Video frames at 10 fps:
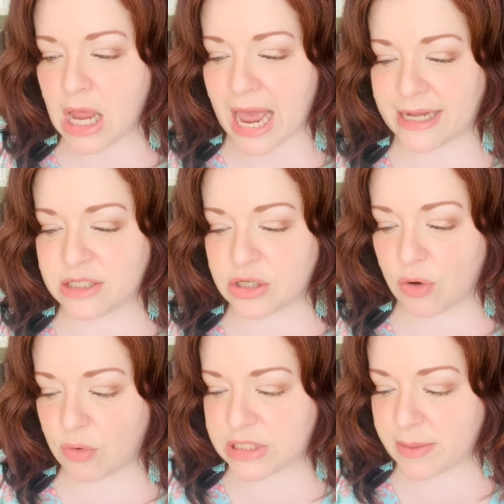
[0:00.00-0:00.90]
And
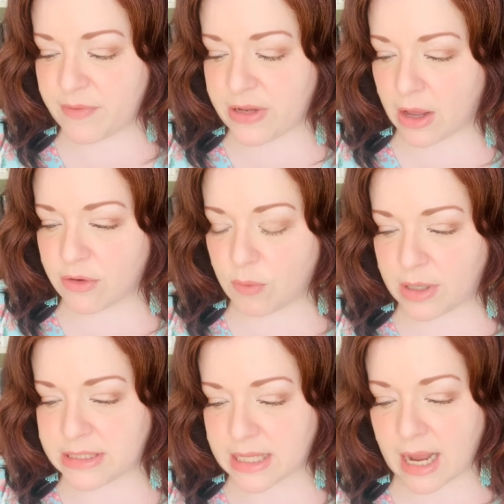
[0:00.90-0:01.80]
so some of the other
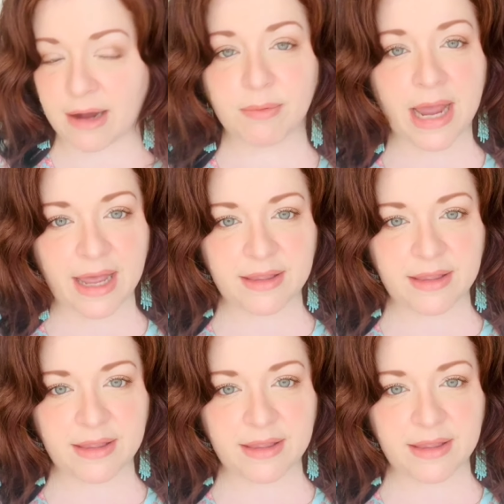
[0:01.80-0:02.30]
ones that I read